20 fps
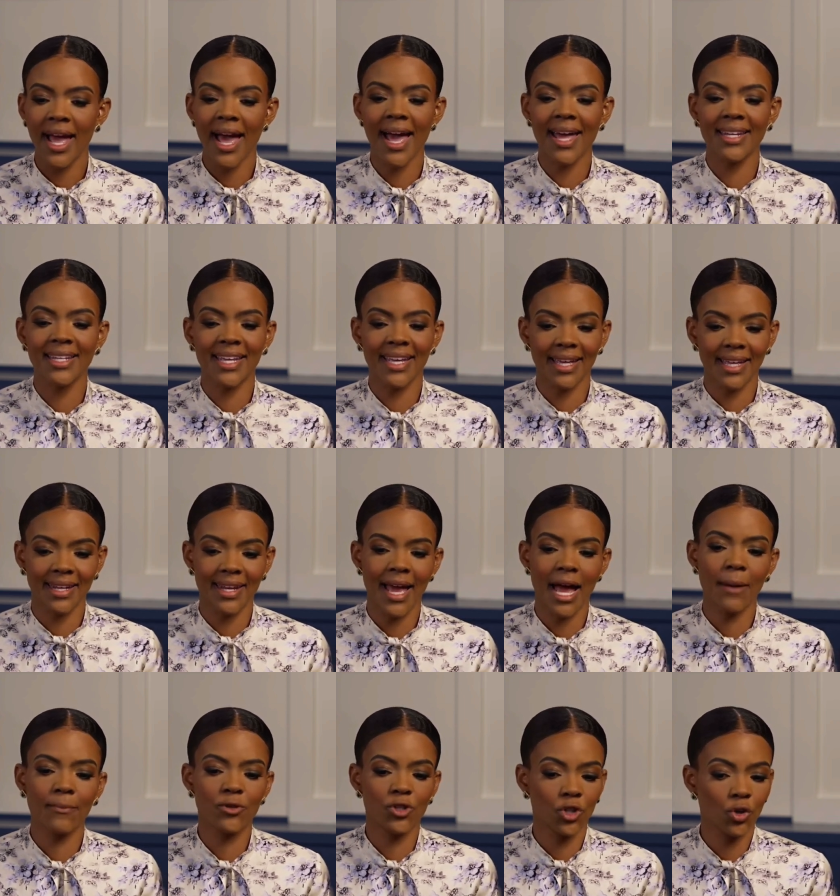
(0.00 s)
and
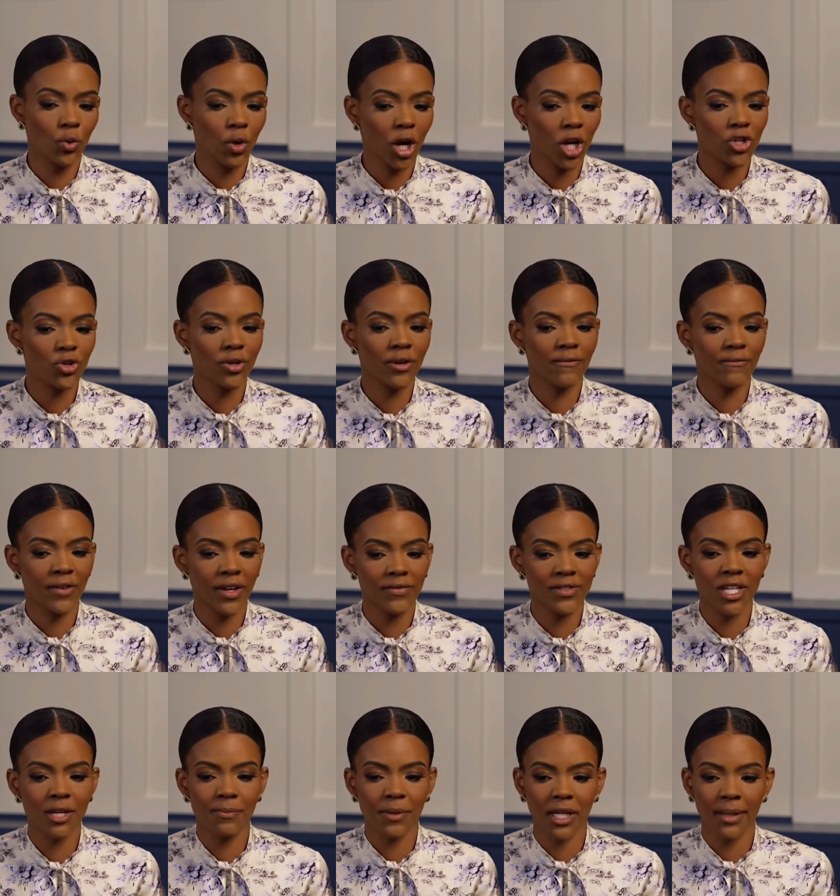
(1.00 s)
kidnap
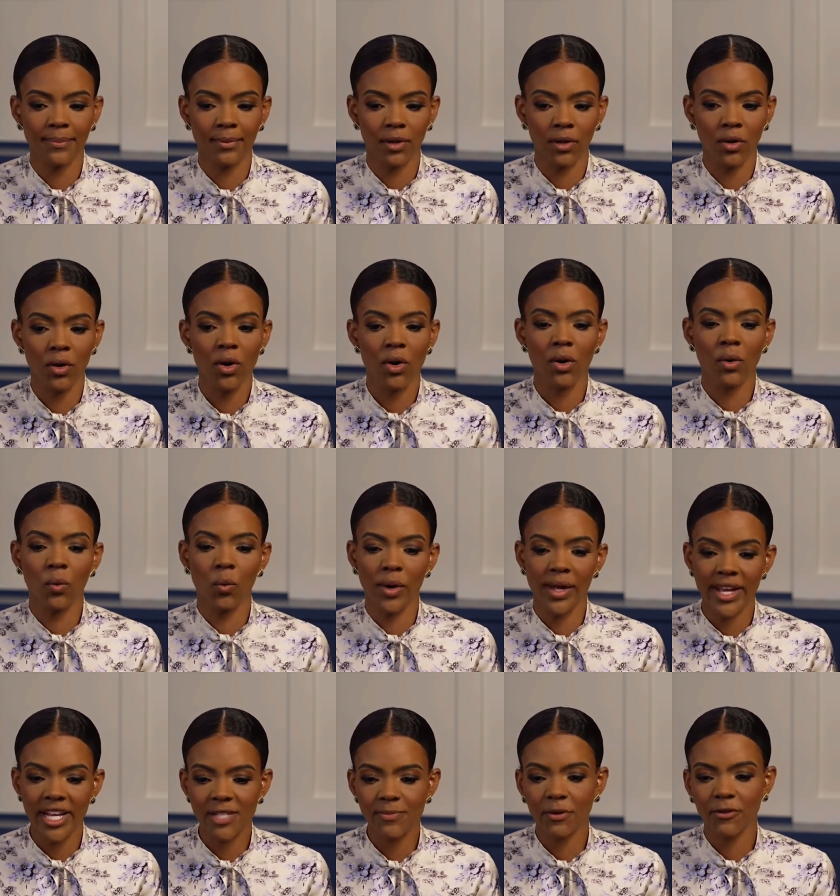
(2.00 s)
250 people
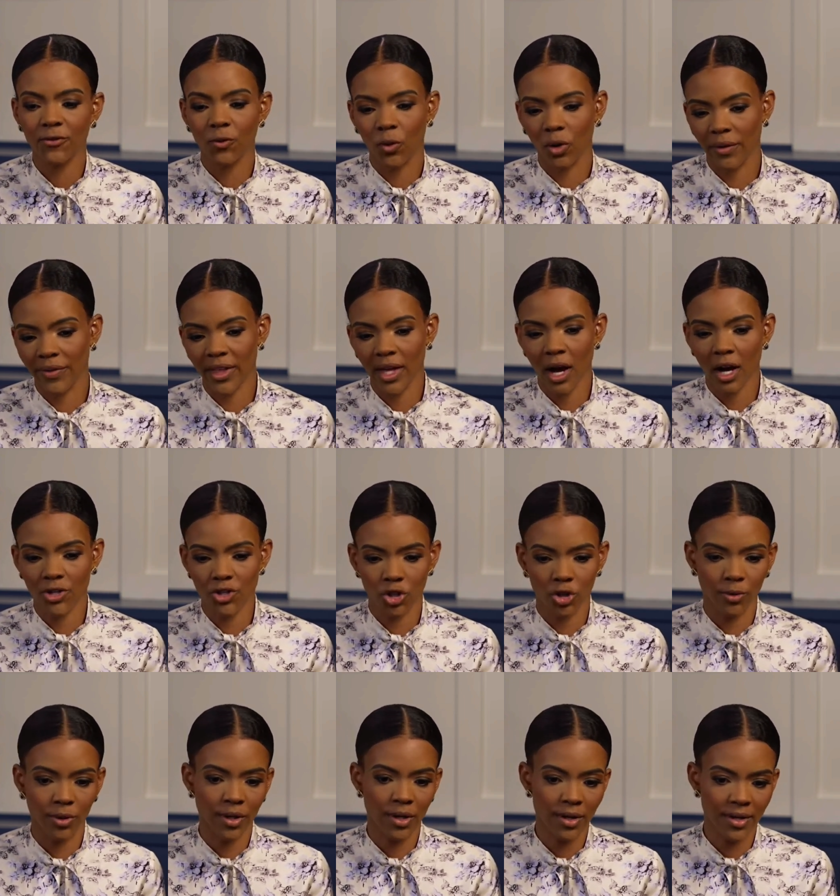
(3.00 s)
weeks before the
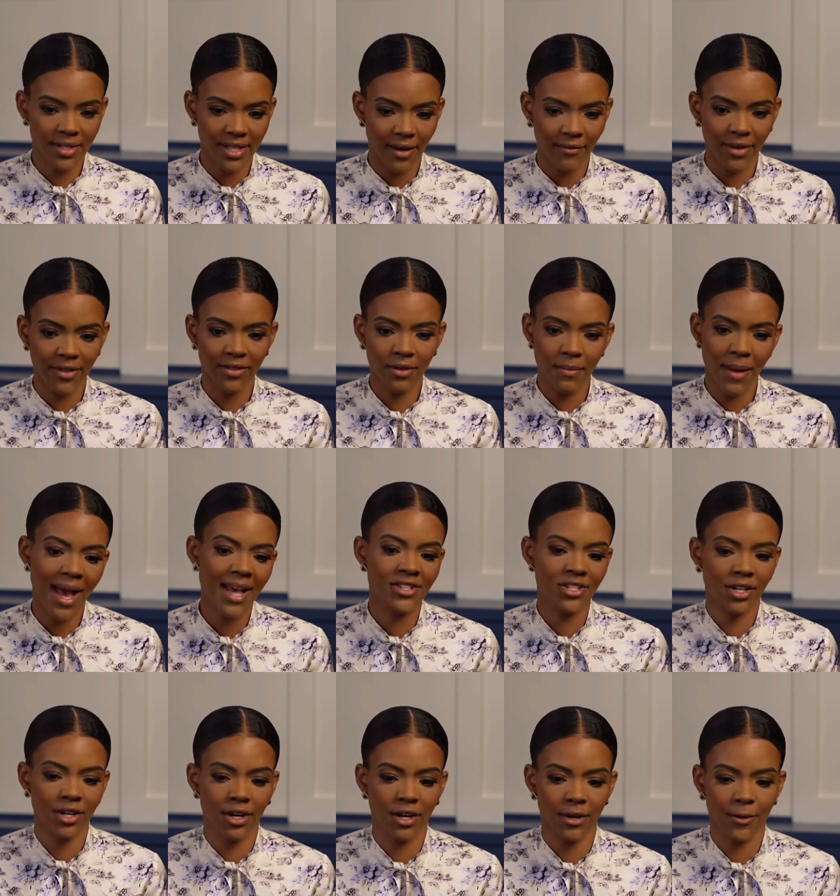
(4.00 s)
October 7th
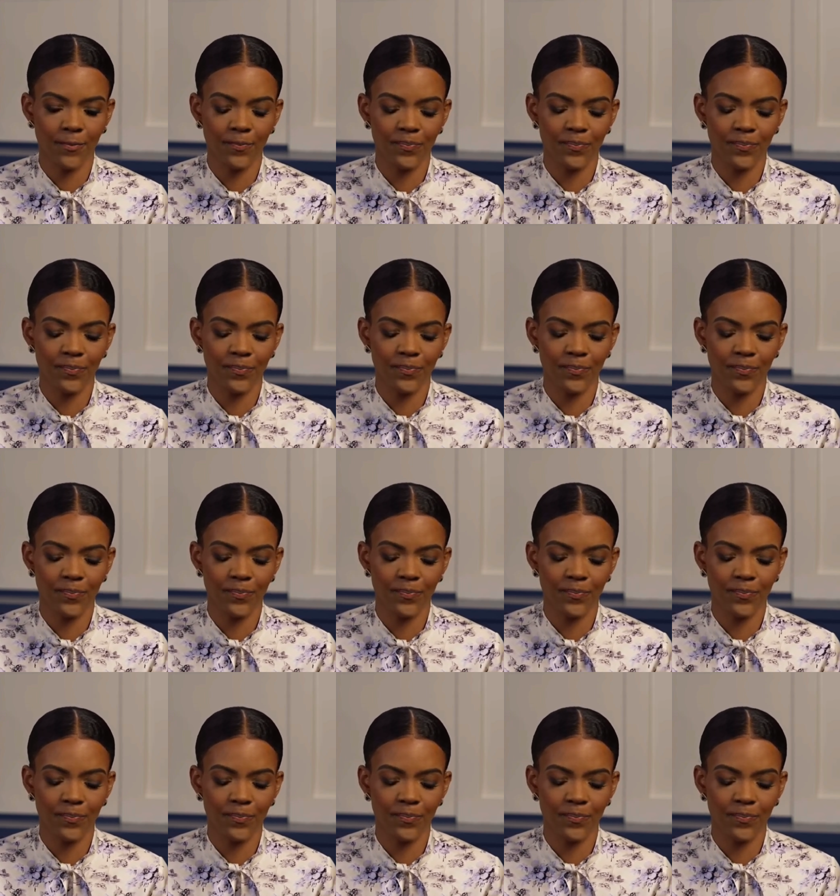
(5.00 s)
massacre.